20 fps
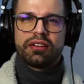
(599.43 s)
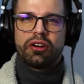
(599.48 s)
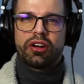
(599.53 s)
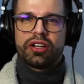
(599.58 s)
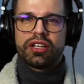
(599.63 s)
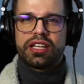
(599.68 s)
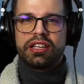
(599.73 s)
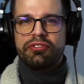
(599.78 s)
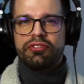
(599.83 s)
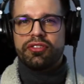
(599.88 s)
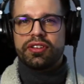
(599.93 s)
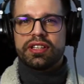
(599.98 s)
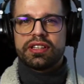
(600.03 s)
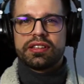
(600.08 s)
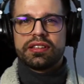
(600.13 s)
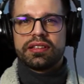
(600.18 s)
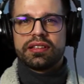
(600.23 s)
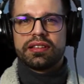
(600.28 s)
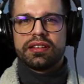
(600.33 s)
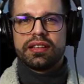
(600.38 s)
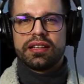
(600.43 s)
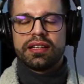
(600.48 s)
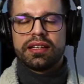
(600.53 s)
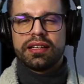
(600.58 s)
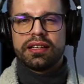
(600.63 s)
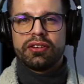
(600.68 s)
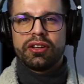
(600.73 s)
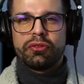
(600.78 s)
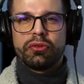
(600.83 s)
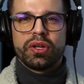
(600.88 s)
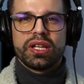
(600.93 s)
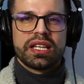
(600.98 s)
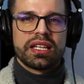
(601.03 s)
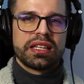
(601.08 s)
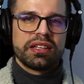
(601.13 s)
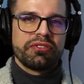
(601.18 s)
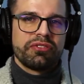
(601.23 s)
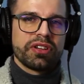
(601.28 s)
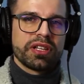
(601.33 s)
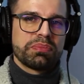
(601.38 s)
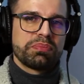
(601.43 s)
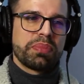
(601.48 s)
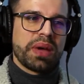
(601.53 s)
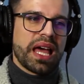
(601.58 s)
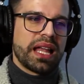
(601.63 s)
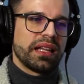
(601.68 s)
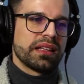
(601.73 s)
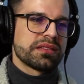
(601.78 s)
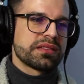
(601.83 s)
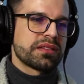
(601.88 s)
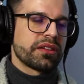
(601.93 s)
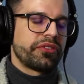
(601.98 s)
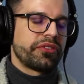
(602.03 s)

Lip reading: on different with a different balance of